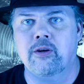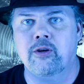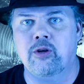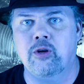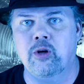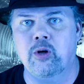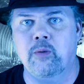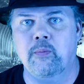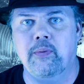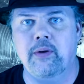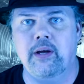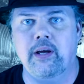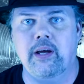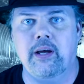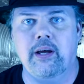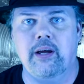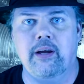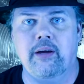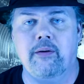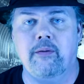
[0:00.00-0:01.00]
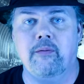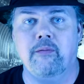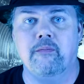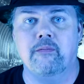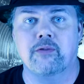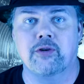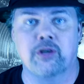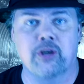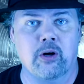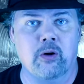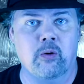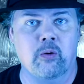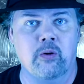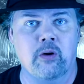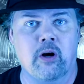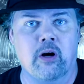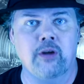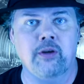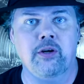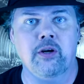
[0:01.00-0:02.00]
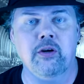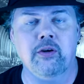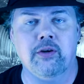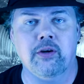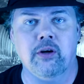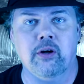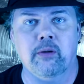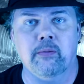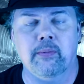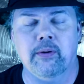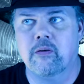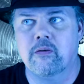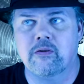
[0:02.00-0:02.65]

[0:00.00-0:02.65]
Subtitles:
to be shown on YouTube.